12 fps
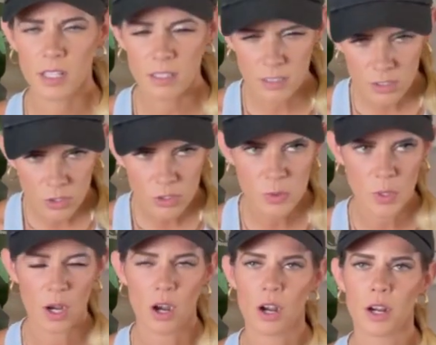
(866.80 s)
Clinicals were
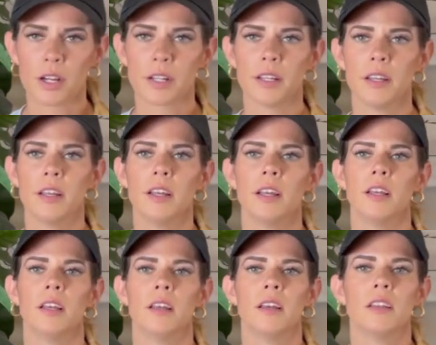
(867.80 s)
hard.
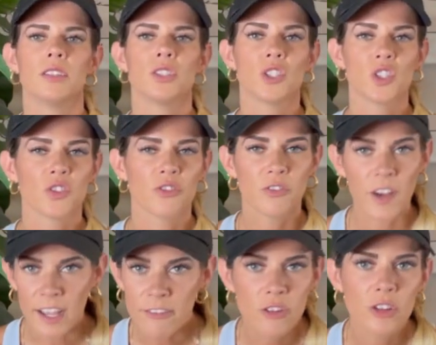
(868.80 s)

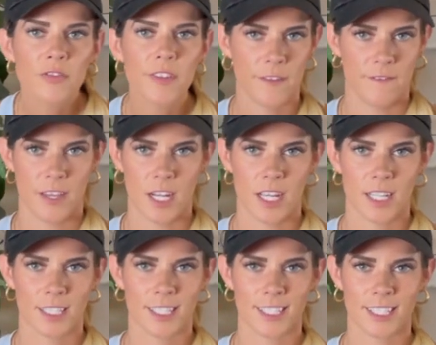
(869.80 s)
Survival of the
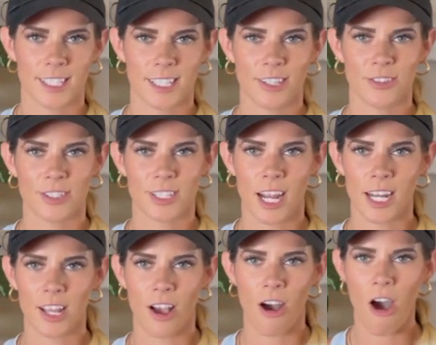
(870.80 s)
fittest. You
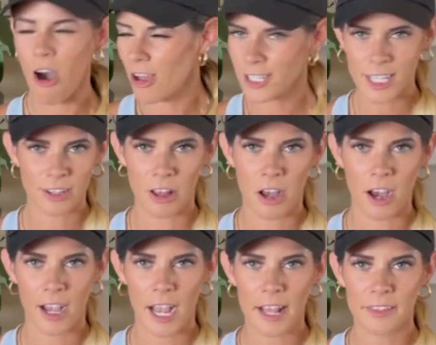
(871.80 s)
study all day
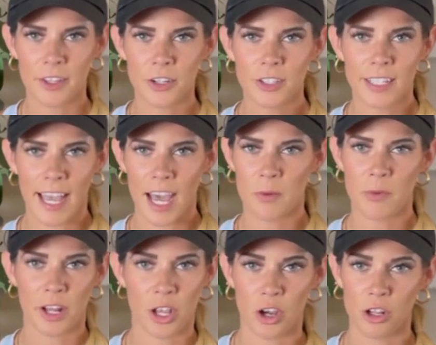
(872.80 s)
long. I literally had what
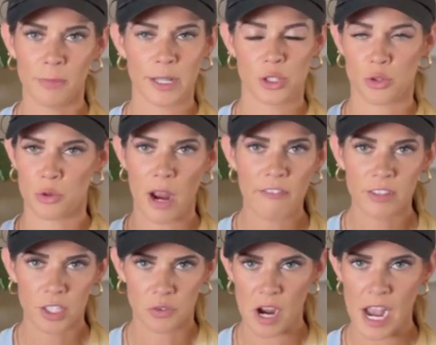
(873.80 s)
I called my
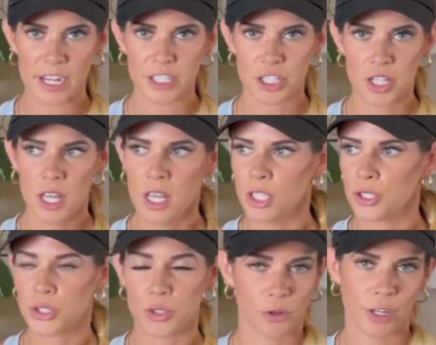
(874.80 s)
traveling rash,
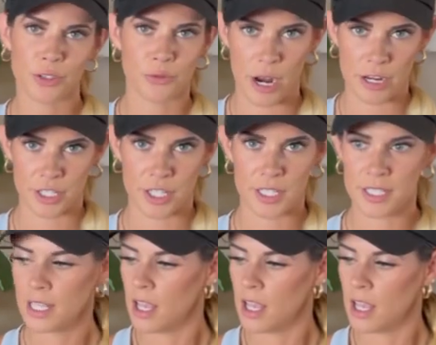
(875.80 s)
stress rashes.